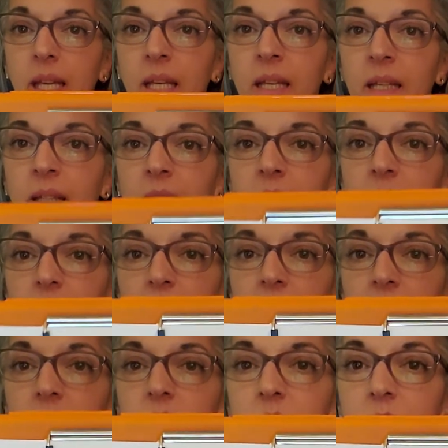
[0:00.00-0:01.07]
in like
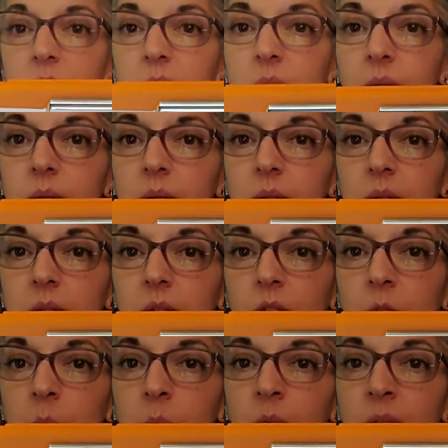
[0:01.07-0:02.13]
this. So
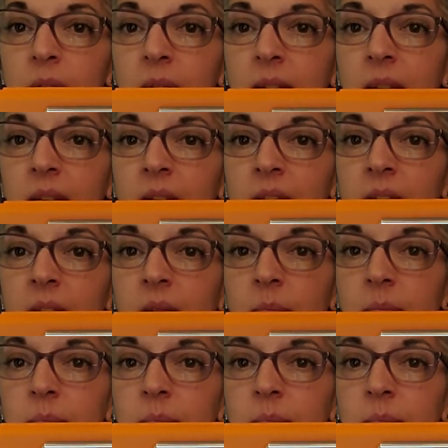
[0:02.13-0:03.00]
you breathe in,